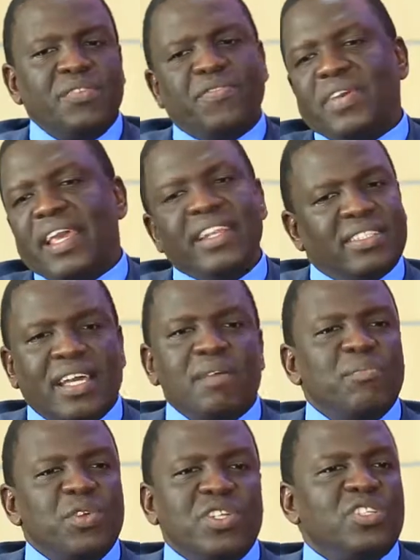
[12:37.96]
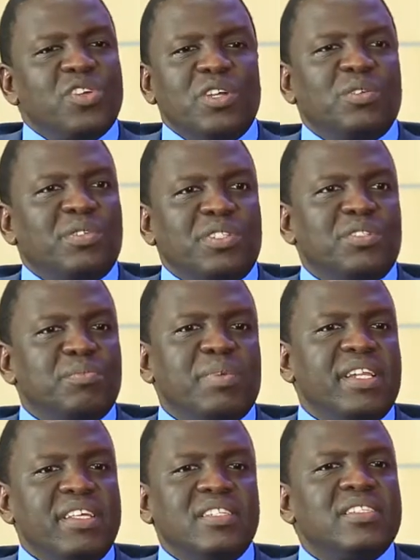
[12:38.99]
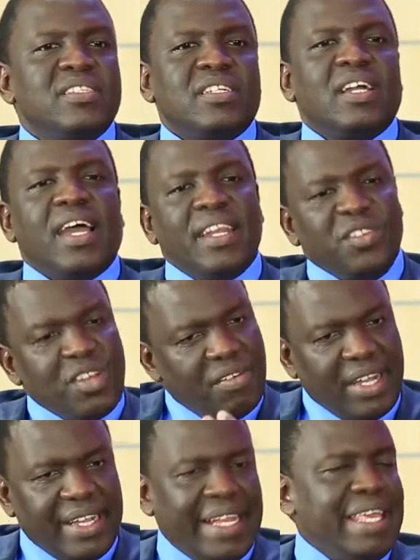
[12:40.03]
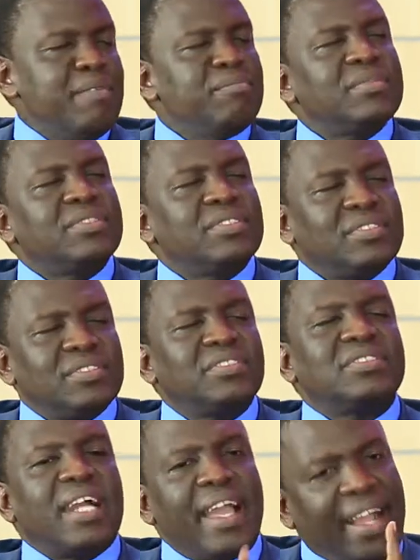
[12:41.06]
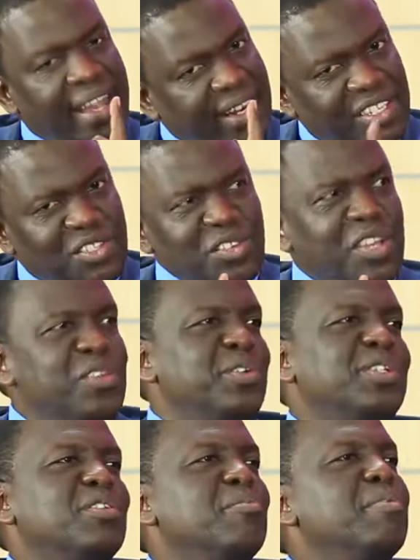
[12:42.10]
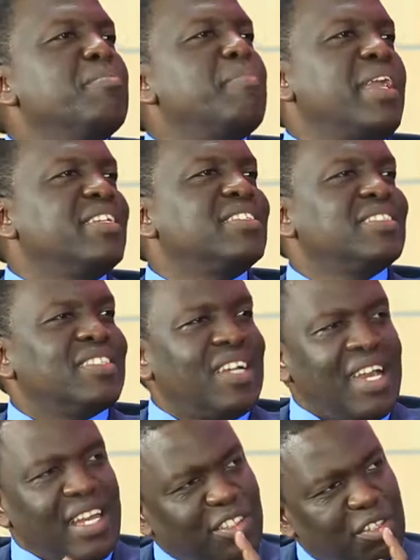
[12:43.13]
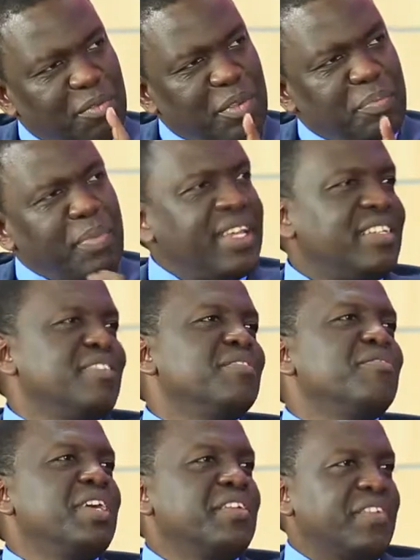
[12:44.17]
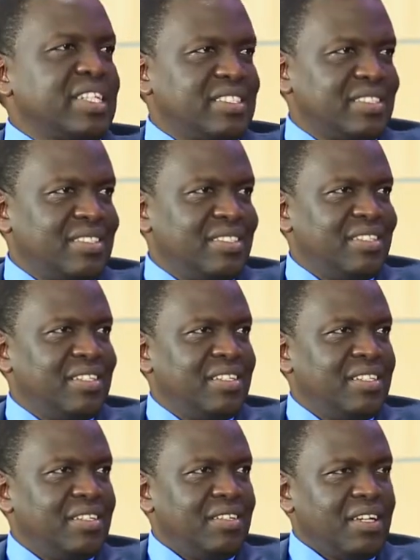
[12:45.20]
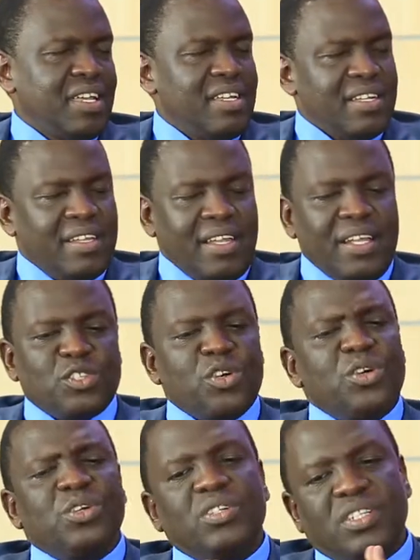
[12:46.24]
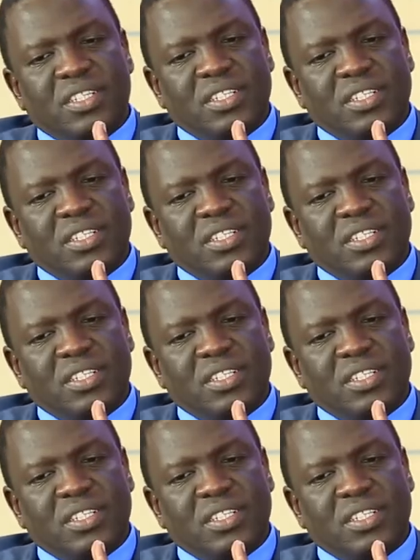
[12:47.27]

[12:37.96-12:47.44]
if any time you insure with Jubilee and you have a claim, I can assure you it will be paid, and it will be paid very fast. Mm-hmm. Okay? So